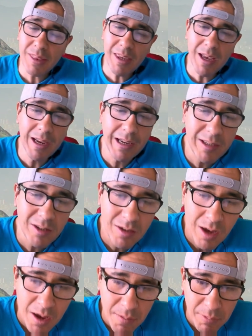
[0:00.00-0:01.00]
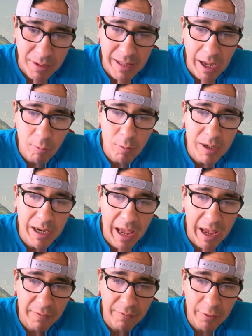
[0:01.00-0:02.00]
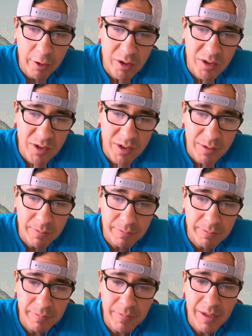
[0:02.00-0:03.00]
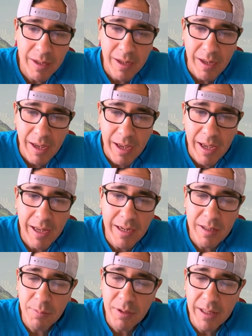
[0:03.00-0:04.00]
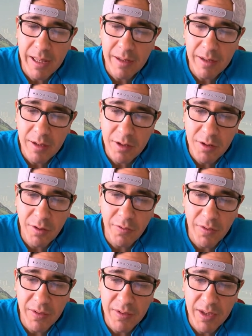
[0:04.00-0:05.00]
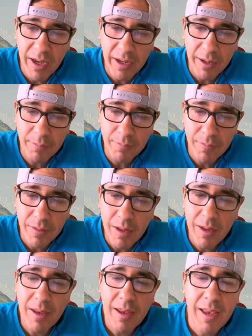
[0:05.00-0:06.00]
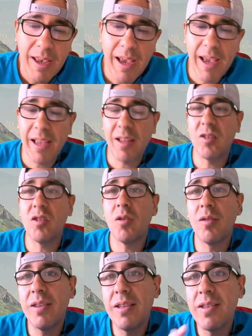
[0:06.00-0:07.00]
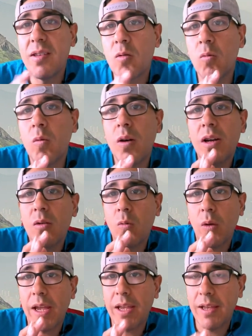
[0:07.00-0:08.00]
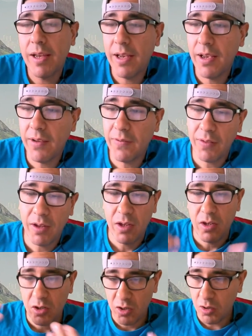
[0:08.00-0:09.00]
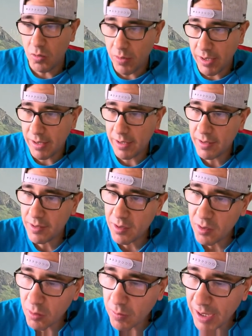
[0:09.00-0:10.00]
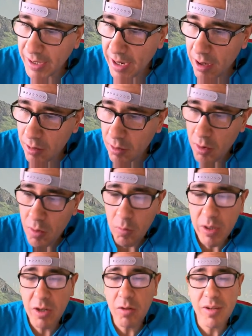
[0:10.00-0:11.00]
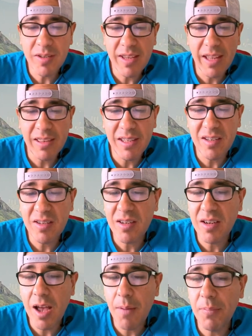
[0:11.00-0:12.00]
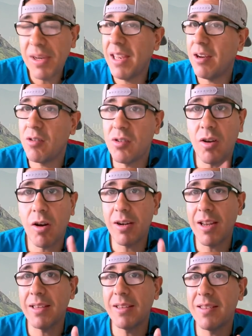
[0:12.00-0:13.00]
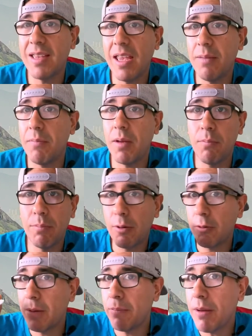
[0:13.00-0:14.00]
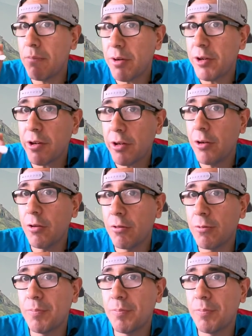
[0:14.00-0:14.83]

Uh, let's put that 1 half first, and let's put that 2 fifths second. And so this is one way of doing this. So right now, we notice that these denominators are not the same, but remember your goal,